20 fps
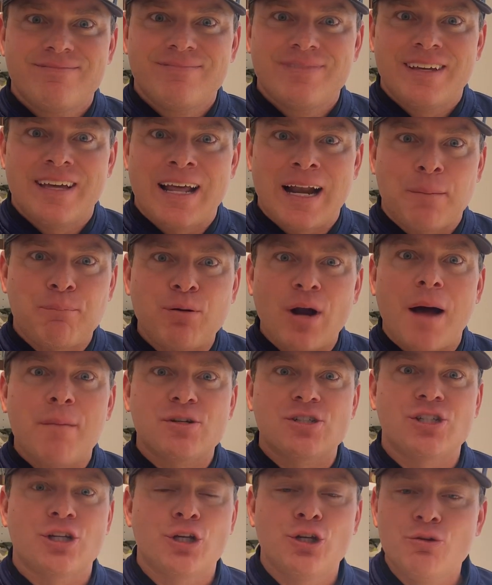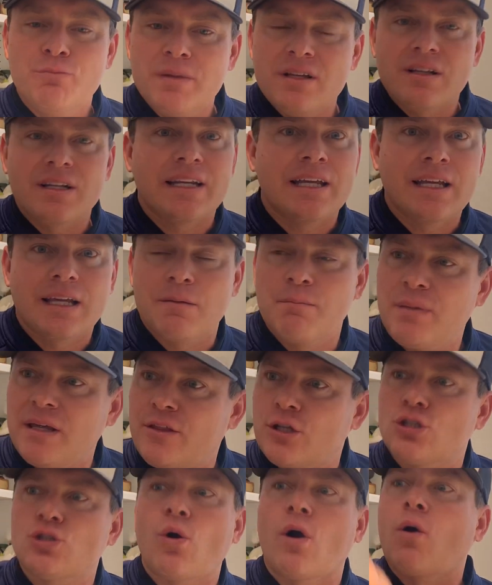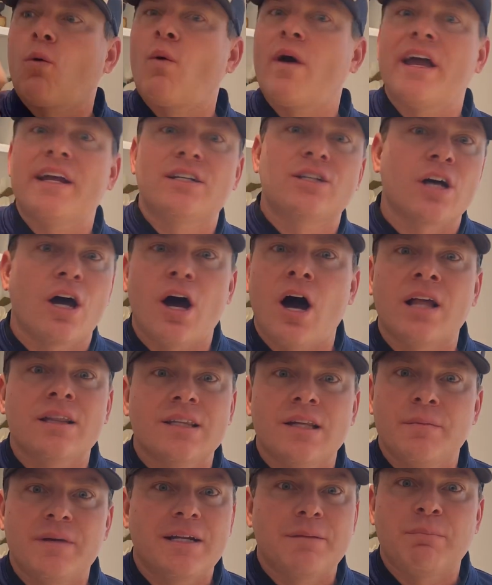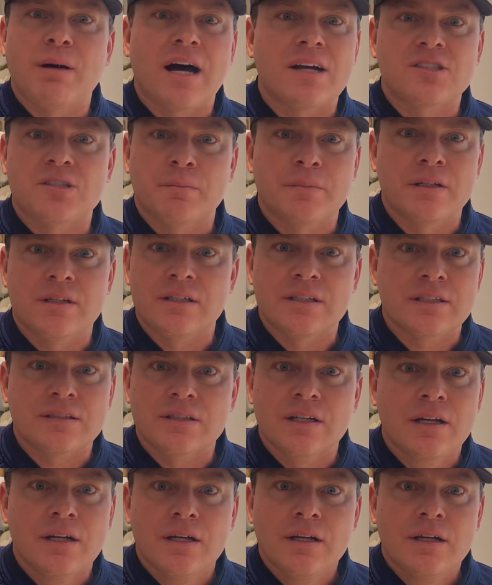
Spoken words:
And I promise you, humility can be the doorway to unlimited possibilities.